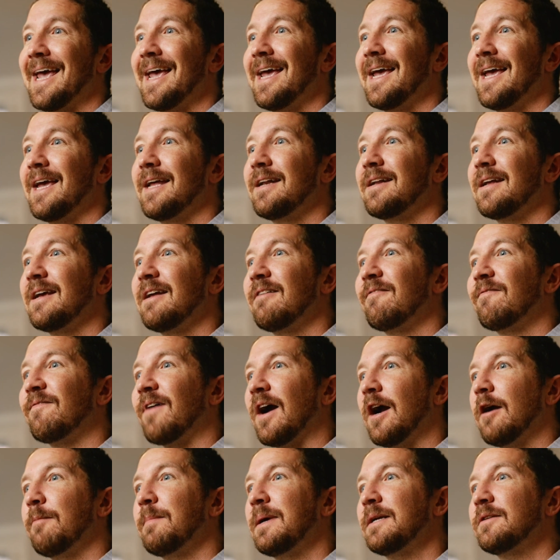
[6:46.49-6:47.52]
And
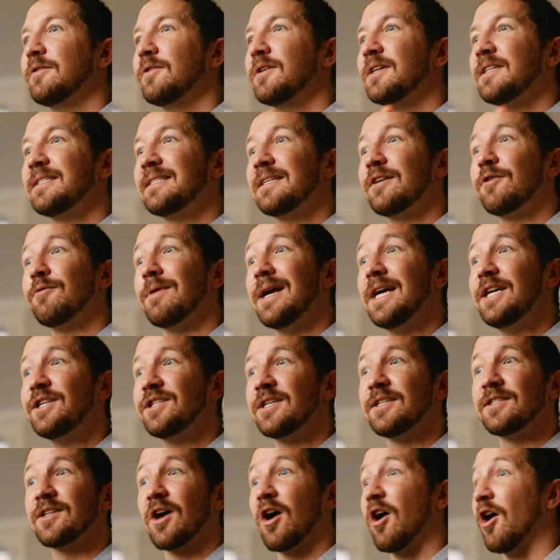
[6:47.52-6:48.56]
environmental
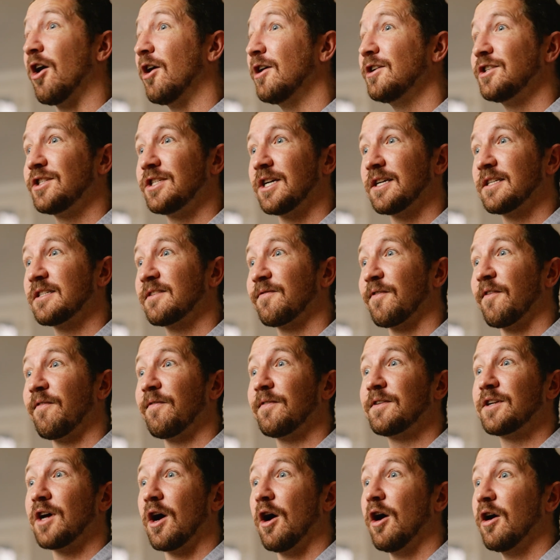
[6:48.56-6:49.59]
considerations aren't just for
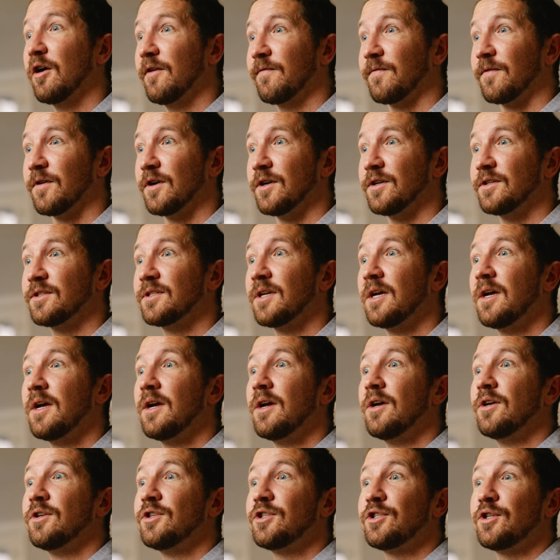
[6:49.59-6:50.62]
photographers
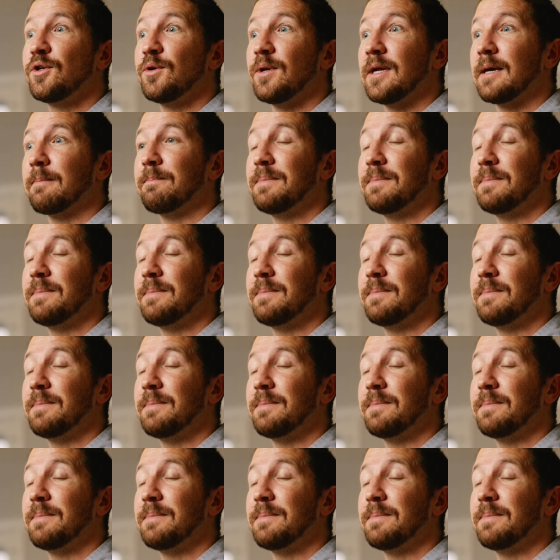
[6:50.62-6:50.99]
shooting